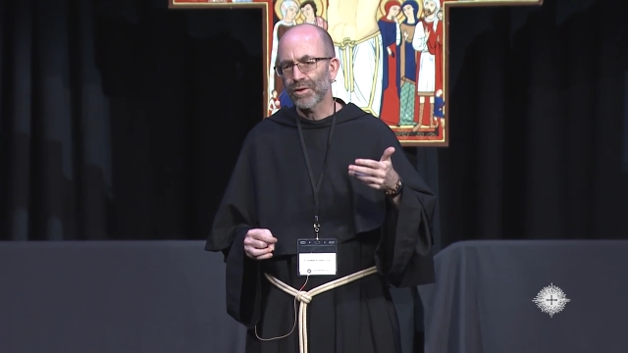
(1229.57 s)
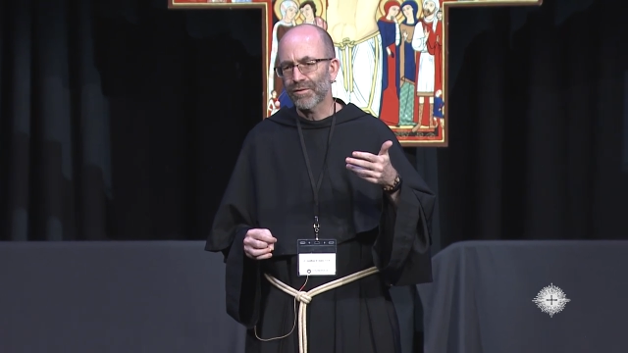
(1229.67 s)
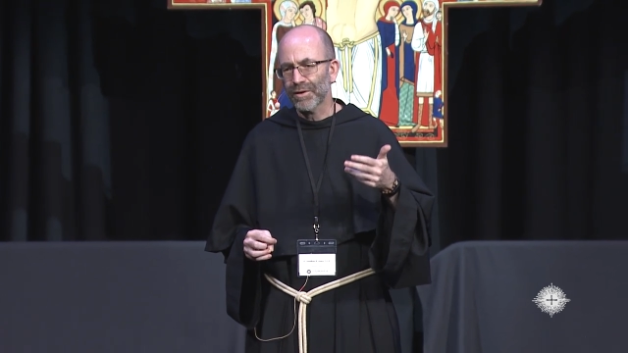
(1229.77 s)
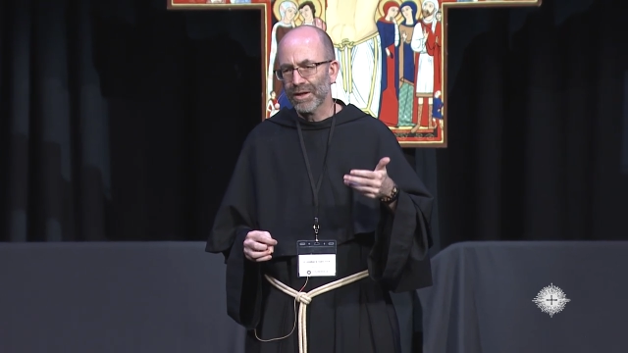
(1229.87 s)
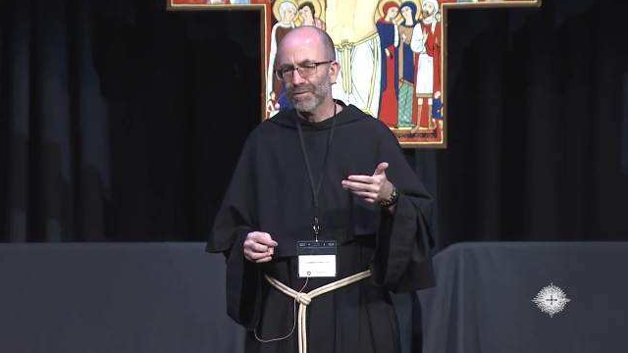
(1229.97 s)
the
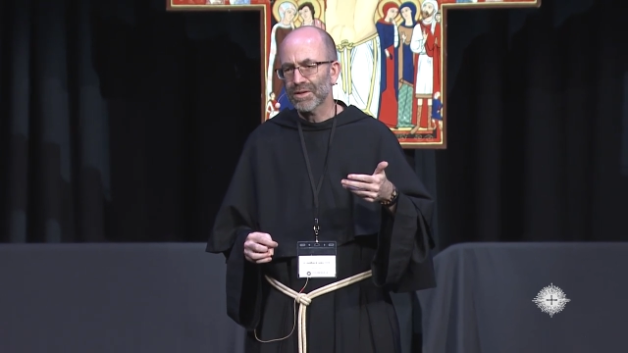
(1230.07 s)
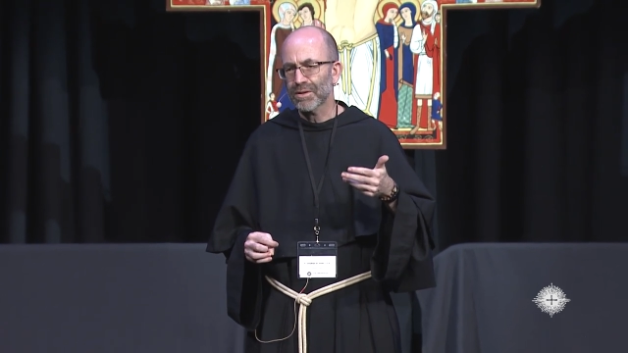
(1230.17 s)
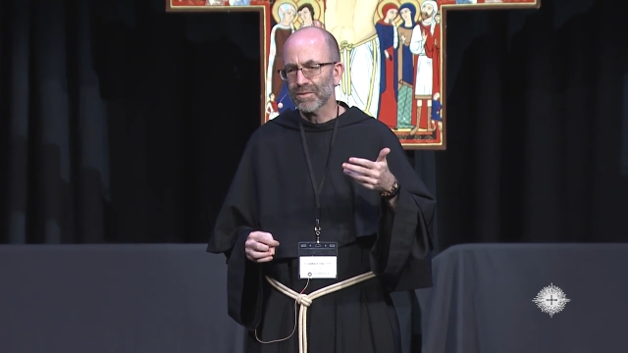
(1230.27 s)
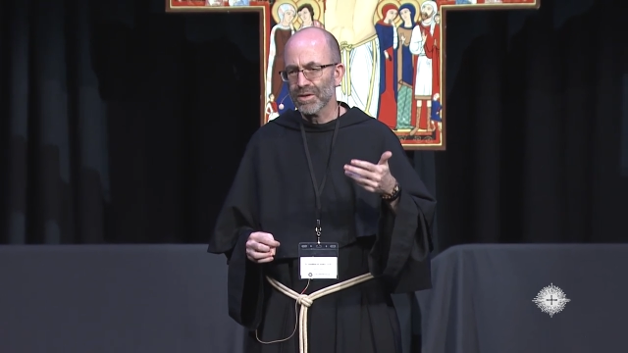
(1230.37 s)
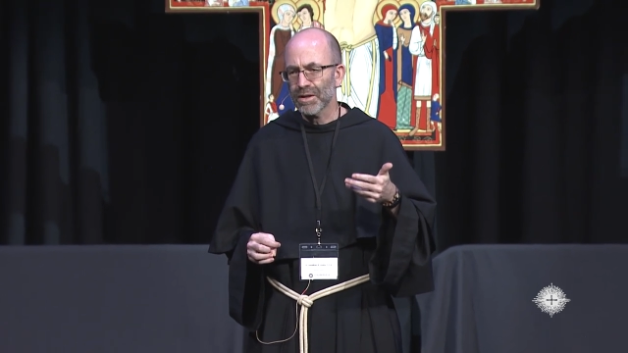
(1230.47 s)
forgiveness
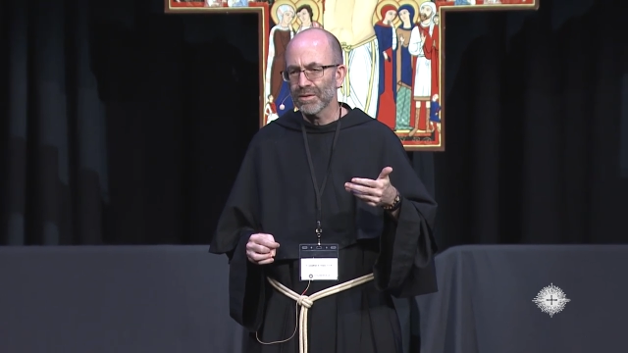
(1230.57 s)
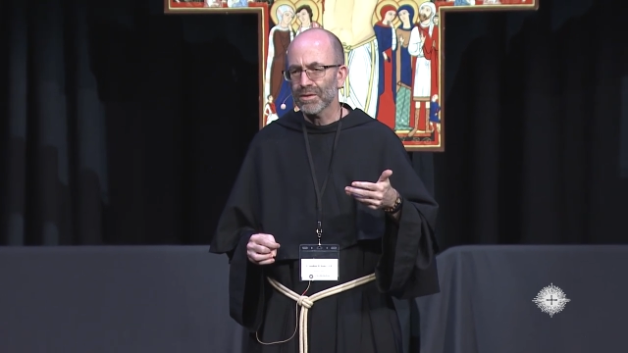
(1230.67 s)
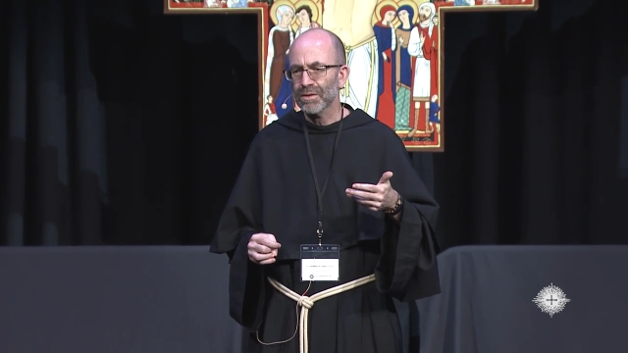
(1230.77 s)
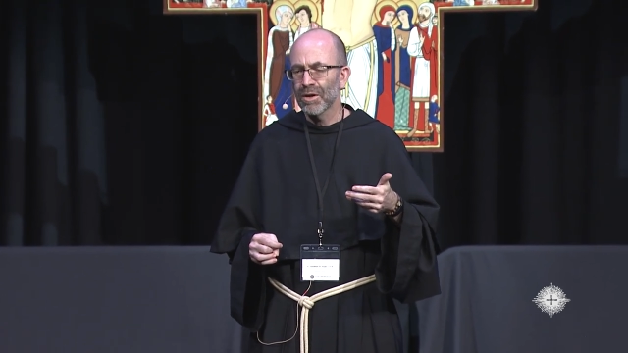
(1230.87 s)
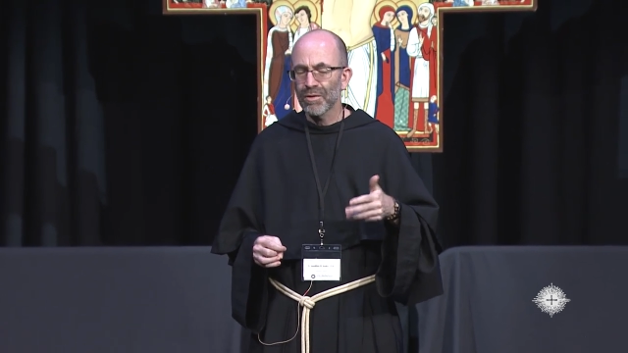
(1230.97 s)
of
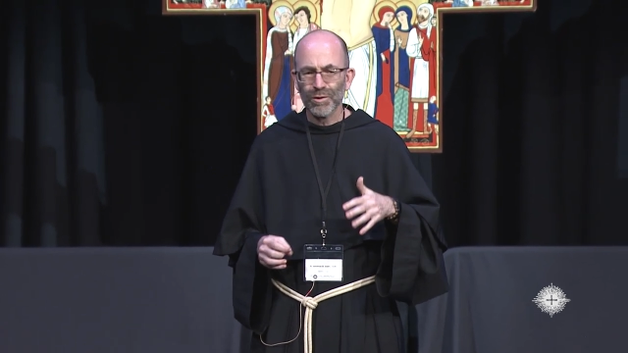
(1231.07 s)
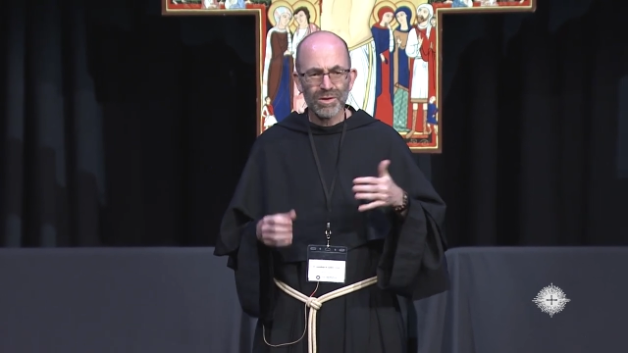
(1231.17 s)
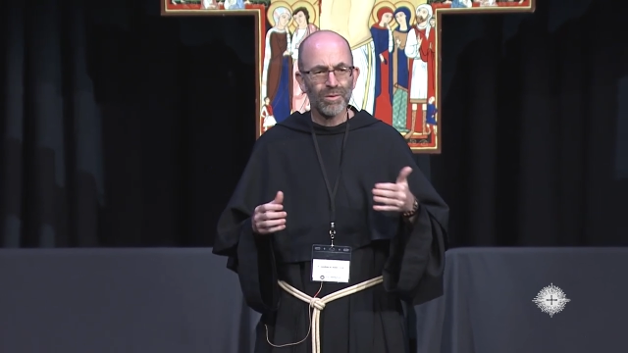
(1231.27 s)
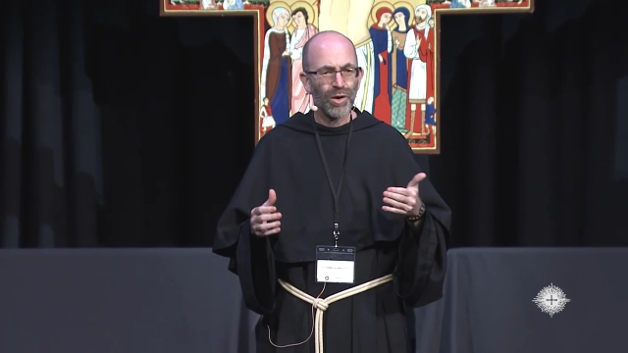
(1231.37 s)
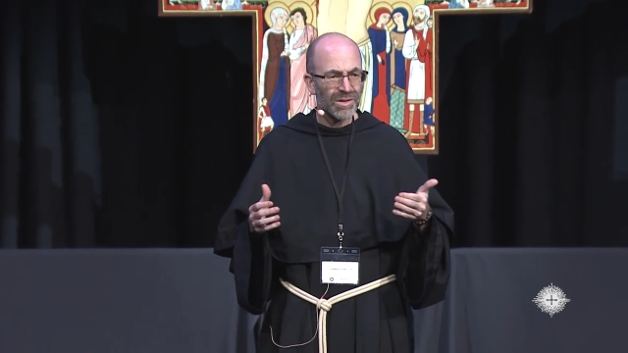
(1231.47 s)
sins. First
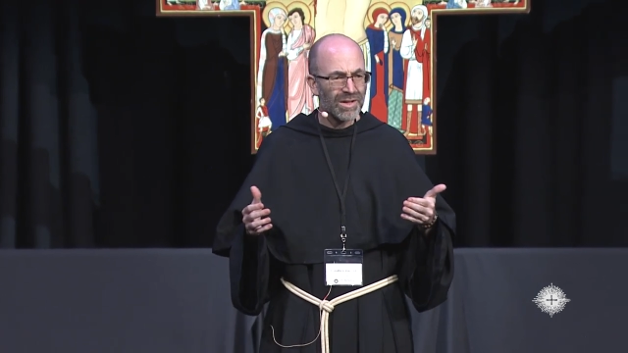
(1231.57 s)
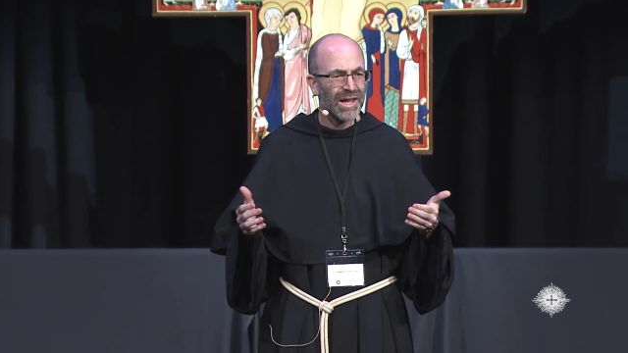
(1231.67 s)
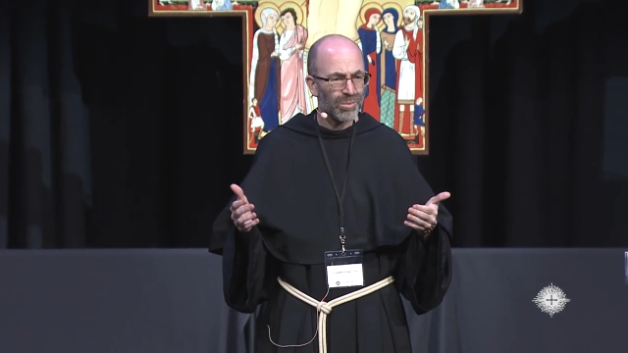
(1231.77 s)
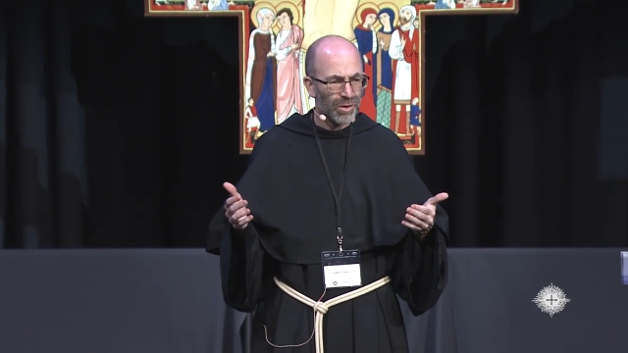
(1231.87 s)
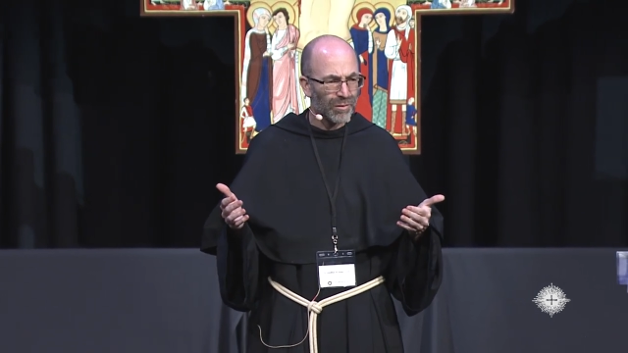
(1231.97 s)
of all, isn't
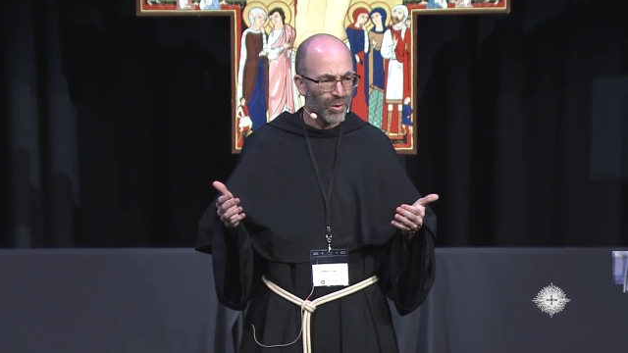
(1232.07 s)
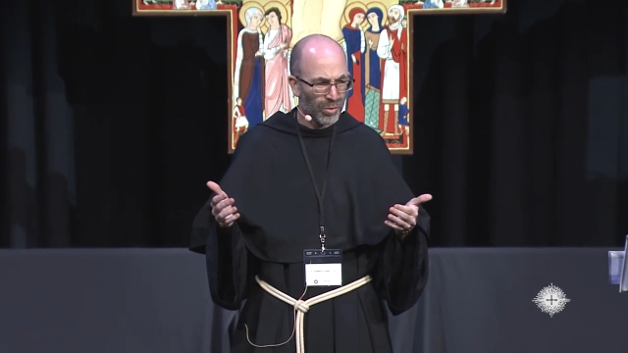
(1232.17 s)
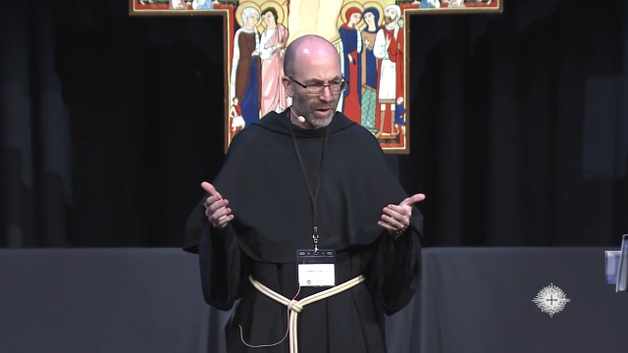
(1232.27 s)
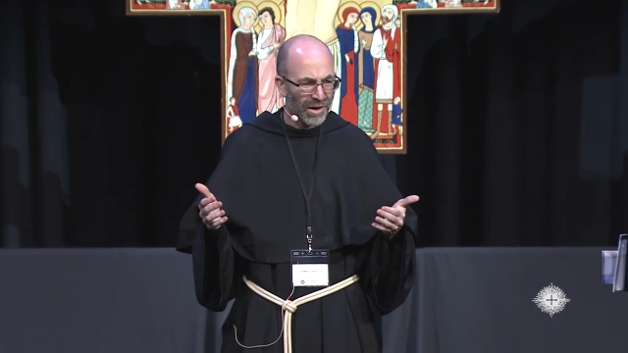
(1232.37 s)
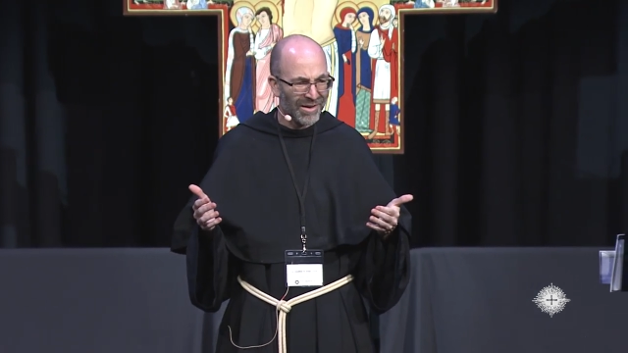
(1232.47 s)
that a beautiful
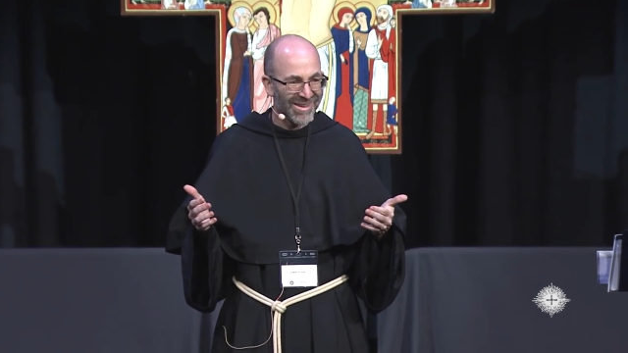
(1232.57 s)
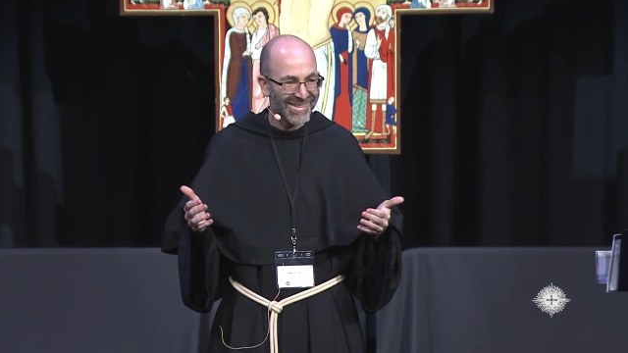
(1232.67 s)
prayer?